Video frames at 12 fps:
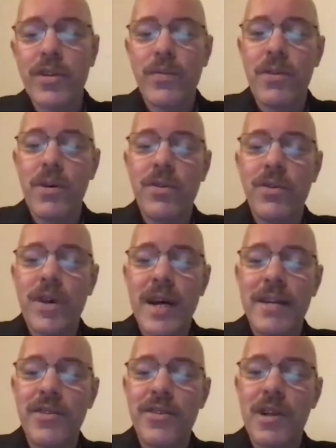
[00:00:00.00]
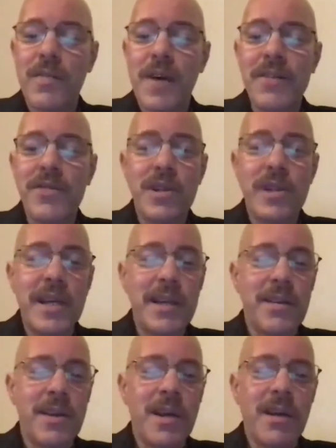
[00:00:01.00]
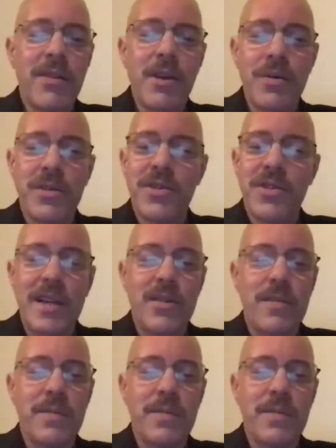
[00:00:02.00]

for those who had to self-isolate. There was a sense of